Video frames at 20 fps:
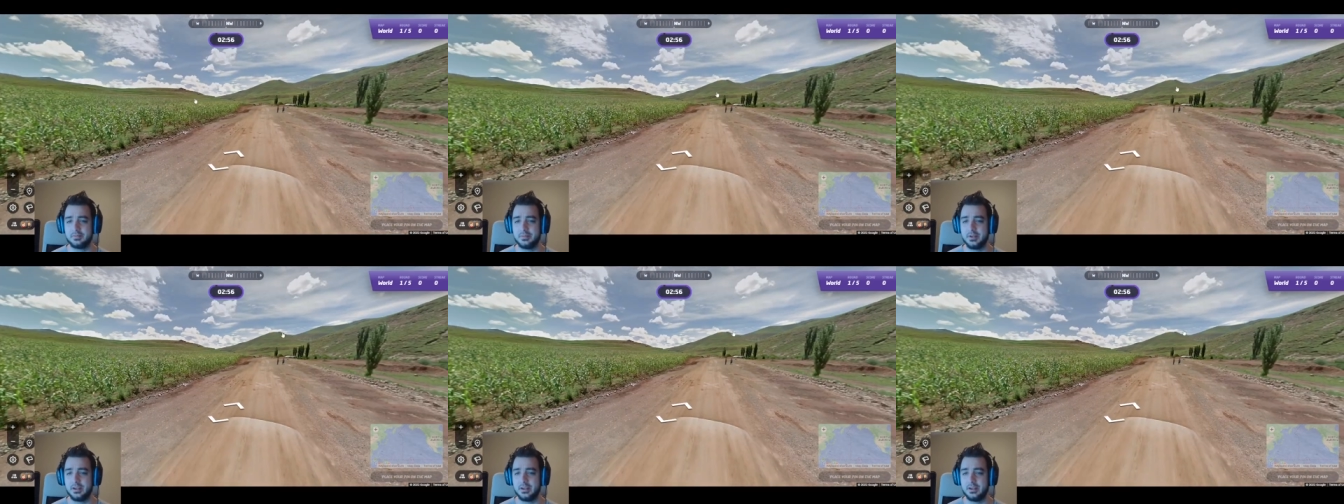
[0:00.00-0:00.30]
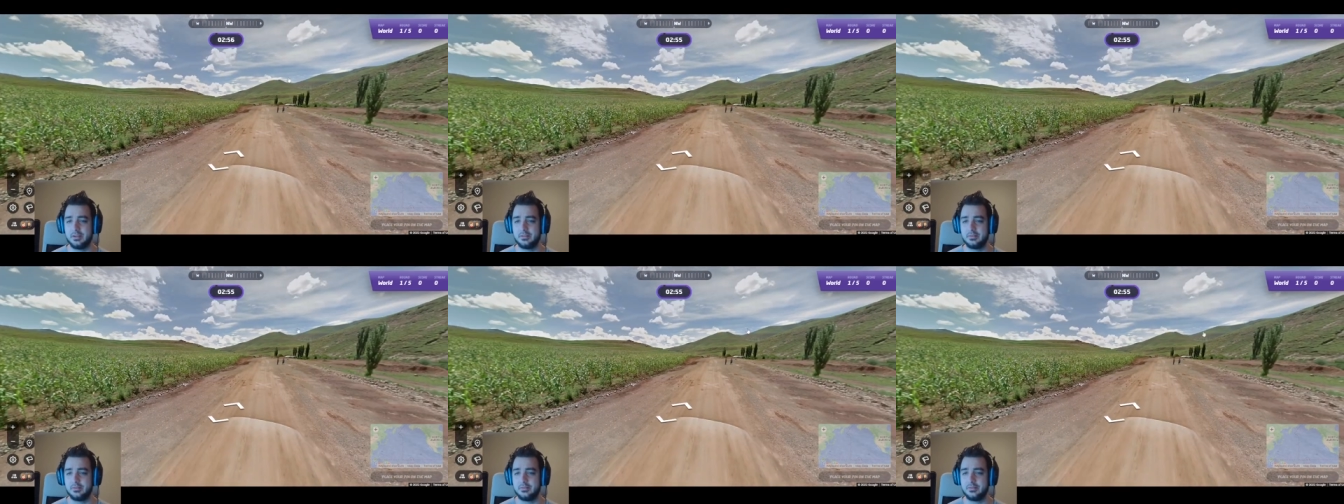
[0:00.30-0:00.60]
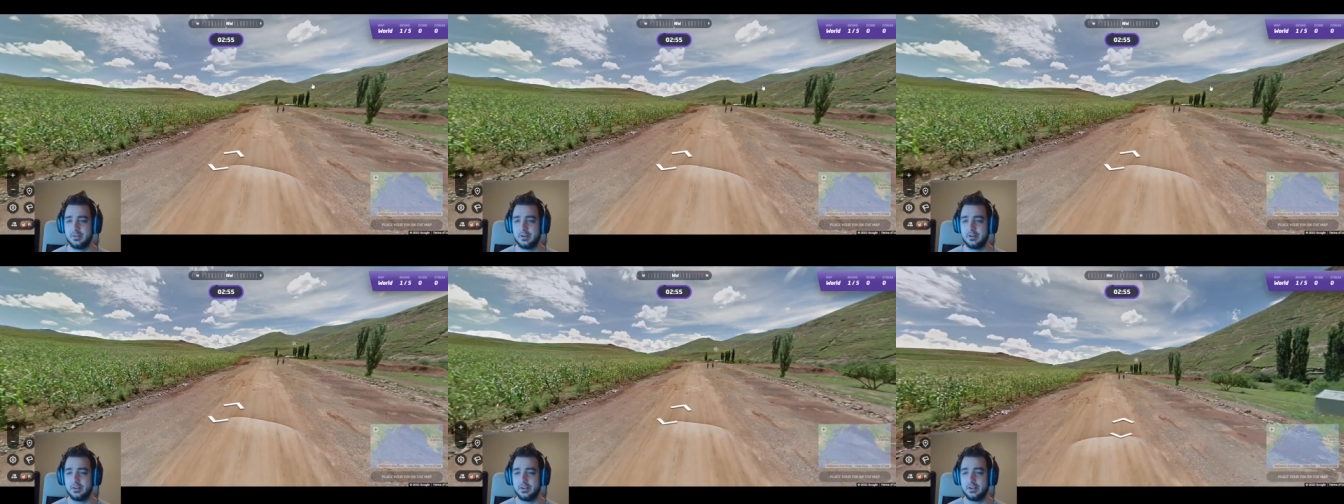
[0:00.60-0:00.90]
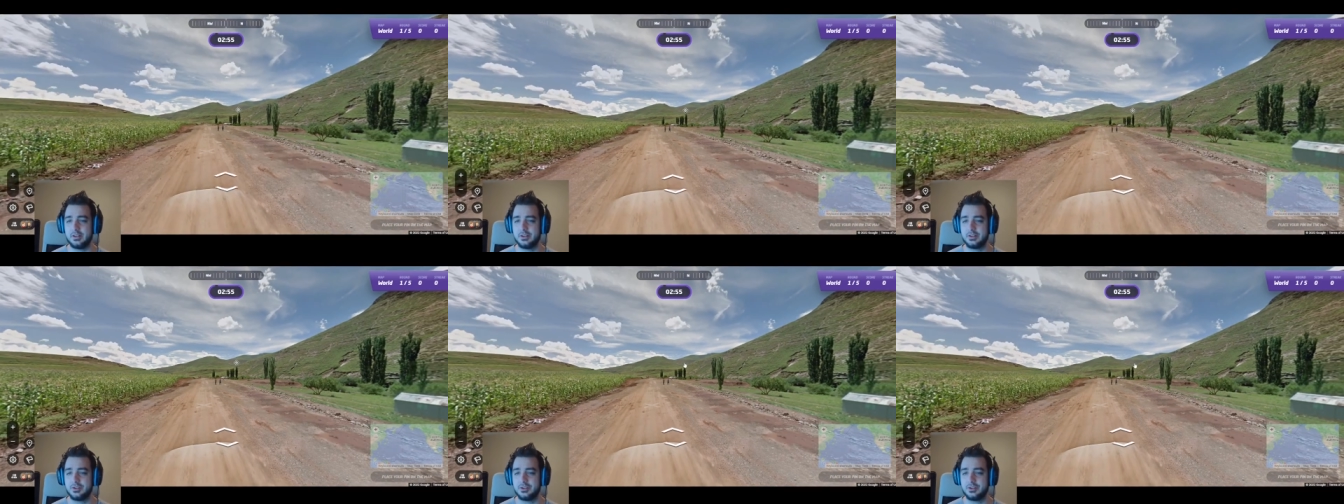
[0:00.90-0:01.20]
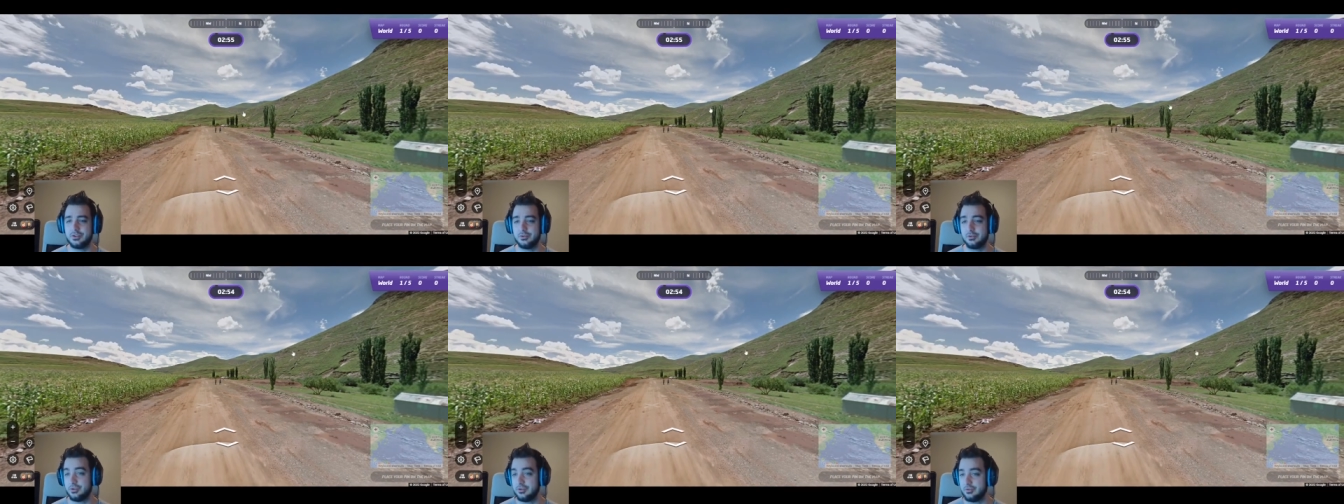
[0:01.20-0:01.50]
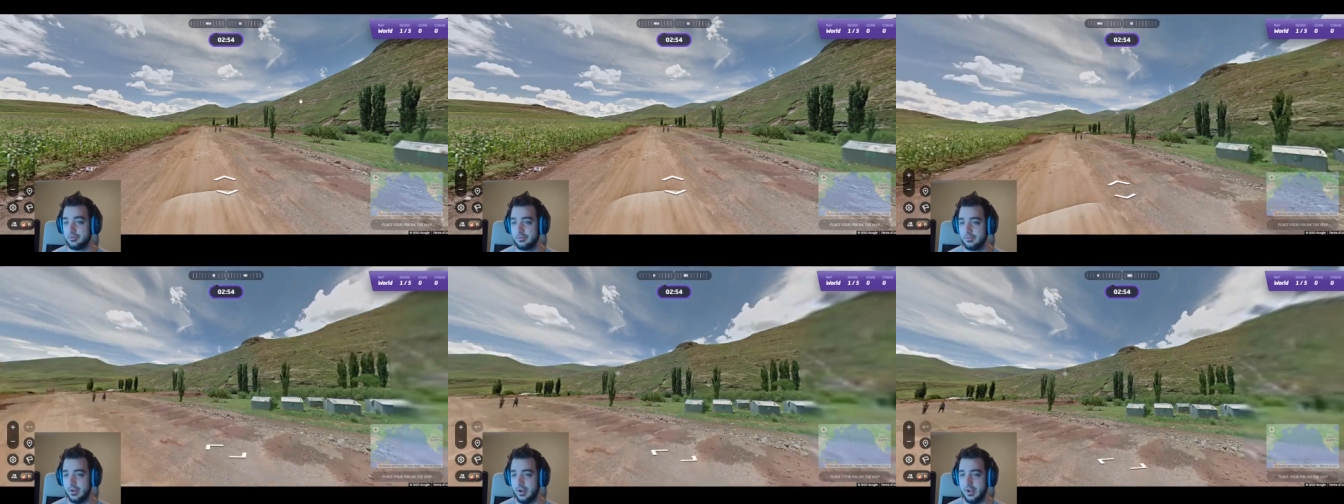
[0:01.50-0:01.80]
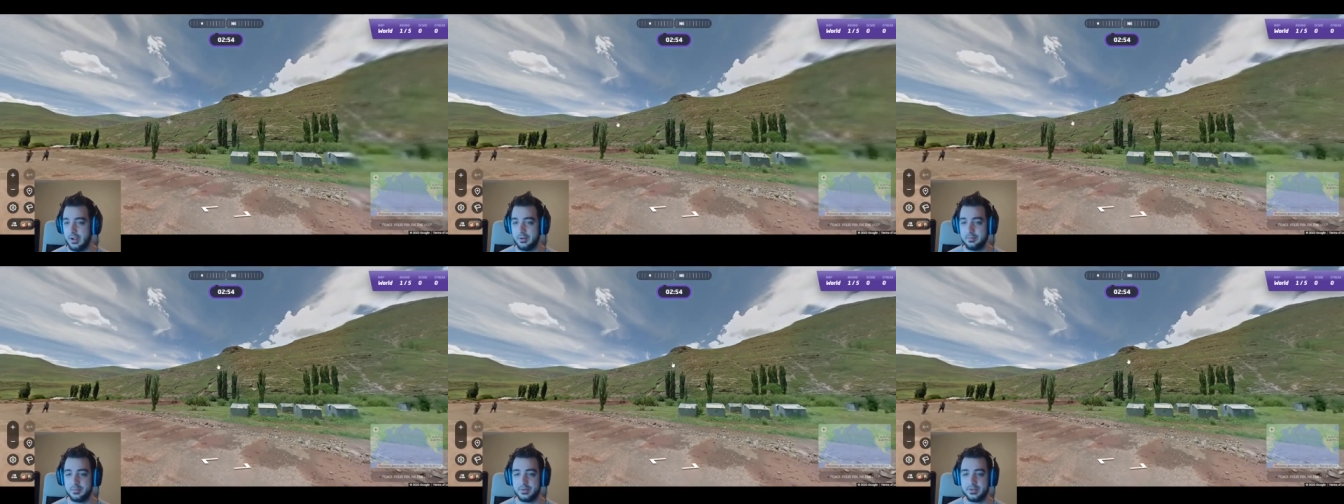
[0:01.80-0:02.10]
me very Lesotho
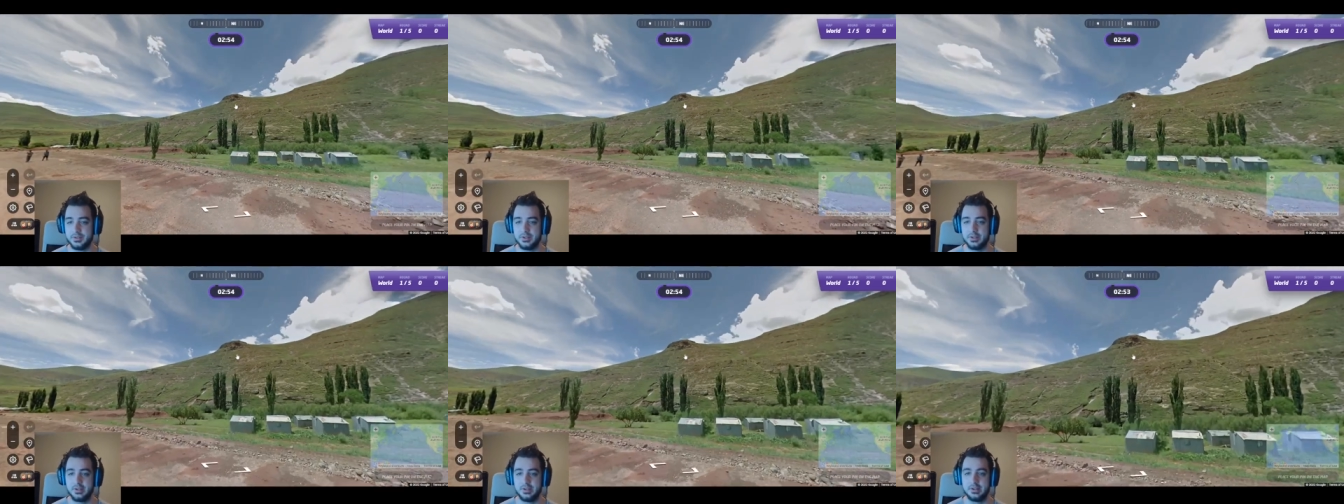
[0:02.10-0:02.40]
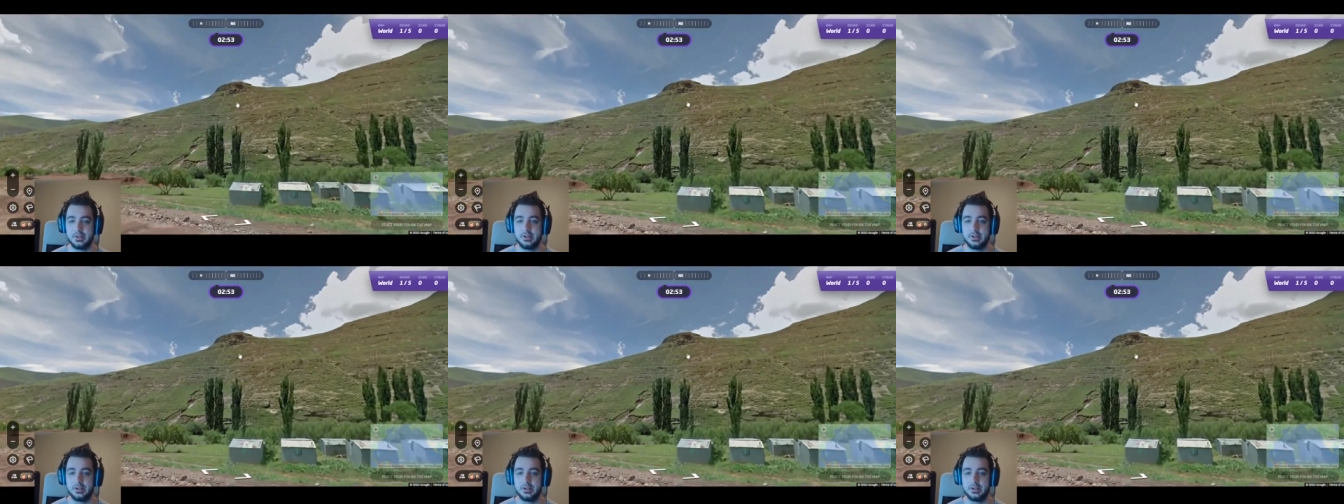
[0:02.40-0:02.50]
vibes.